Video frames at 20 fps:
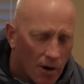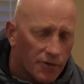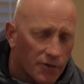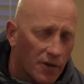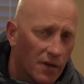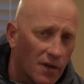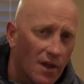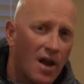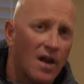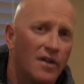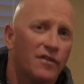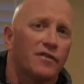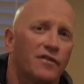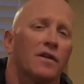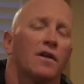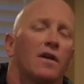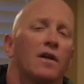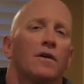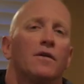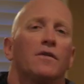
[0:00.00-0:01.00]
All right, the last
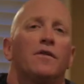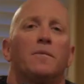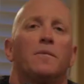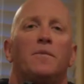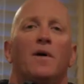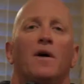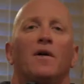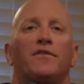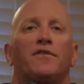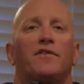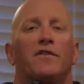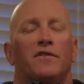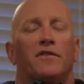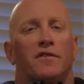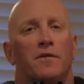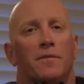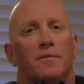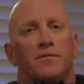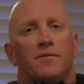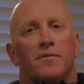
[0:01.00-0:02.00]
thing here, the belt
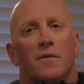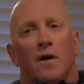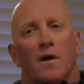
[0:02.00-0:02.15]
system.